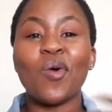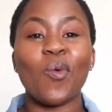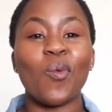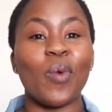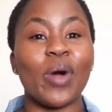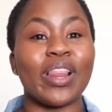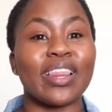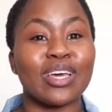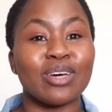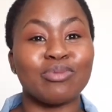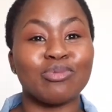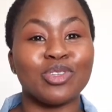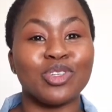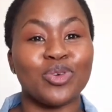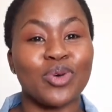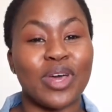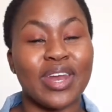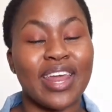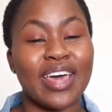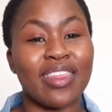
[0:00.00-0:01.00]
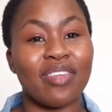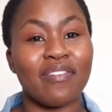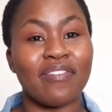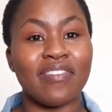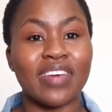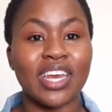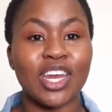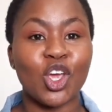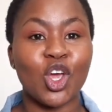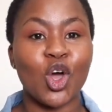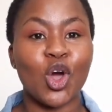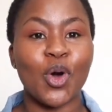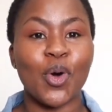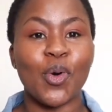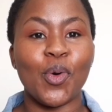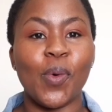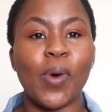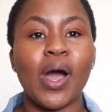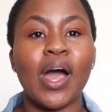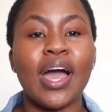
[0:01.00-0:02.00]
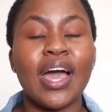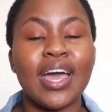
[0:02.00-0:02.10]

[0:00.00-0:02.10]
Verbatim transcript: Welcome to another video.